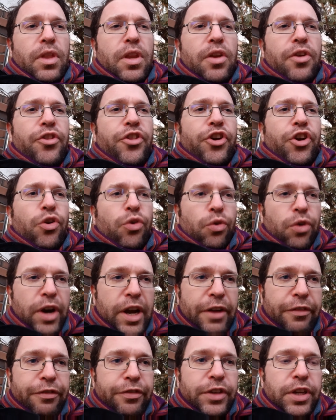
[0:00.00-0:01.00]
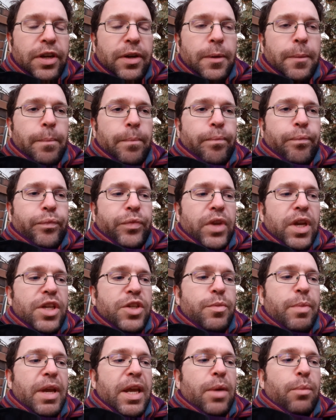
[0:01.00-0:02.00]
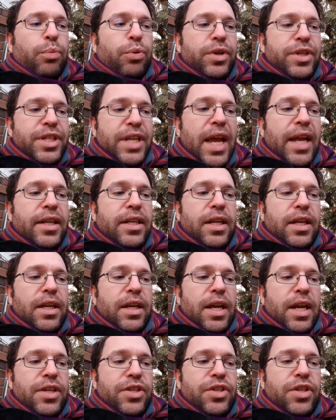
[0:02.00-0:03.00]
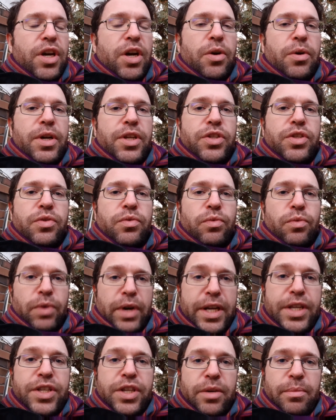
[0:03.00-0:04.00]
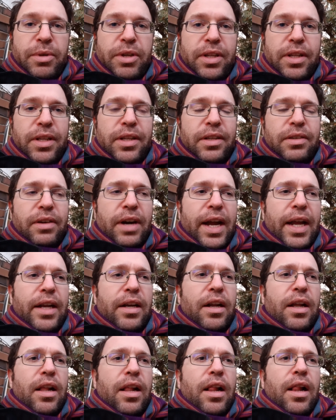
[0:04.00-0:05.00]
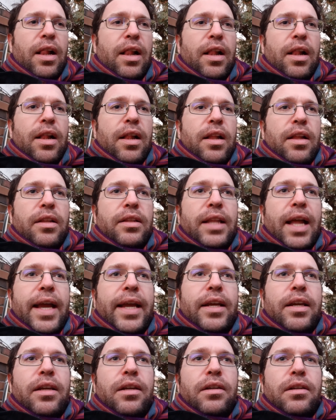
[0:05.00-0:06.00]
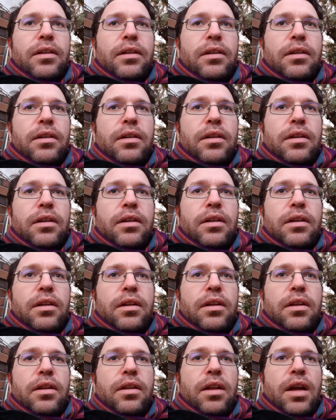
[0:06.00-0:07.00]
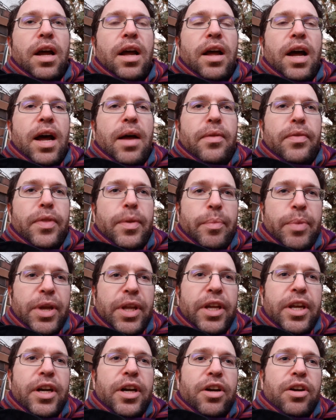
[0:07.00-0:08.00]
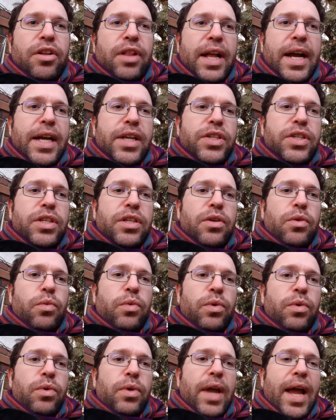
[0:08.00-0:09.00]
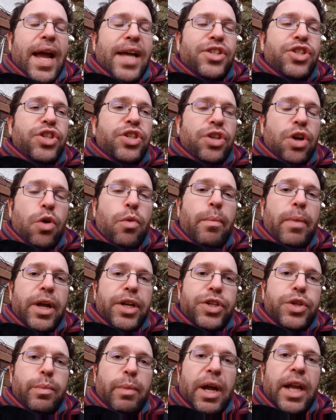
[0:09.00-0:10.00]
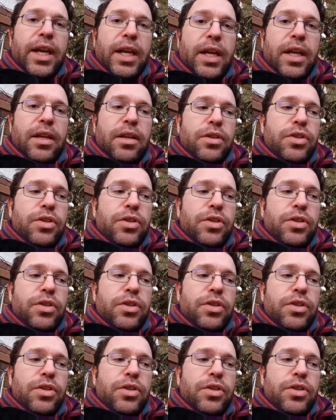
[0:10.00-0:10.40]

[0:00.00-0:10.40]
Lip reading: The grift is being presented as though it's reasonable, right? Like, the billionaire class has so much money,